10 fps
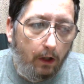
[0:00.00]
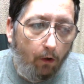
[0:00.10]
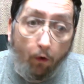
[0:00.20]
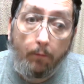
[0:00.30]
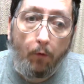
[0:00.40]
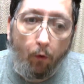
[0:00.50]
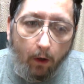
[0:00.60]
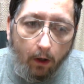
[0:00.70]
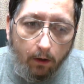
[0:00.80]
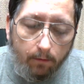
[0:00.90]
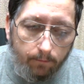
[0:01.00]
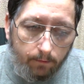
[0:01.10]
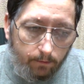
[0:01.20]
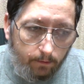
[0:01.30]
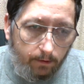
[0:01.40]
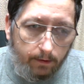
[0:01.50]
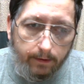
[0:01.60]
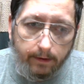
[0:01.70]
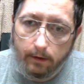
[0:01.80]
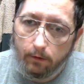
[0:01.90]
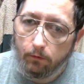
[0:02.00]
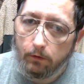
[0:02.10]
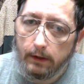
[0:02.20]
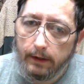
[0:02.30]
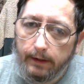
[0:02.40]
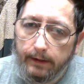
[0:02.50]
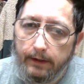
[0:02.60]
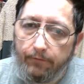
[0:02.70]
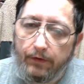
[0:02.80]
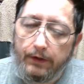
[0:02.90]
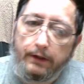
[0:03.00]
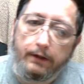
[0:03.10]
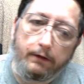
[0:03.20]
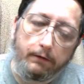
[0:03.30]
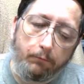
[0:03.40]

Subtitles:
or more. You know, even the